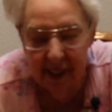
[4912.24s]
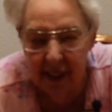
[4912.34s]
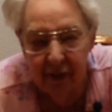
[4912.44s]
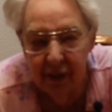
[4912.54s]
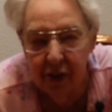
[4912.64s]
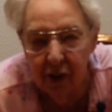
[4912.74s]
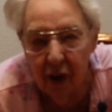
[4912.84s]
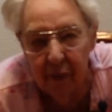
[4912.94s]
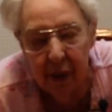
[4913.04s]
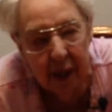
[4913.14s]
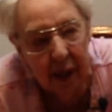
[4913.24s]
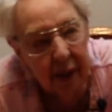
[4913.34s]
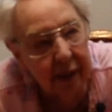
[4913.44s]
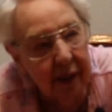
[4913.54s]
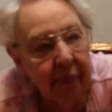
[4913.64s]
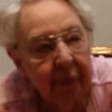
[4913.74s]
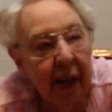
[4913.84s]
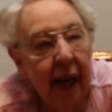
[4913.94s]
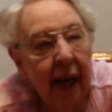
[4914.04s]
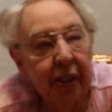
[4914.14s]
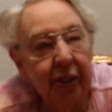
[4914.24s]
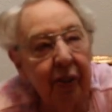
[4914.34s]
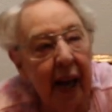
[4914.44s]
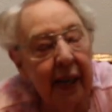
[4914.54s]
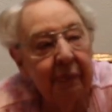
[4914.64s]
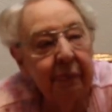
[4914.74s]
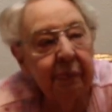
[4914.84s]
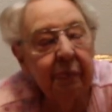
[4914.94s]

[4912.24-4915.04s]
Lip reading: Geoffrey drove me nuts. So then,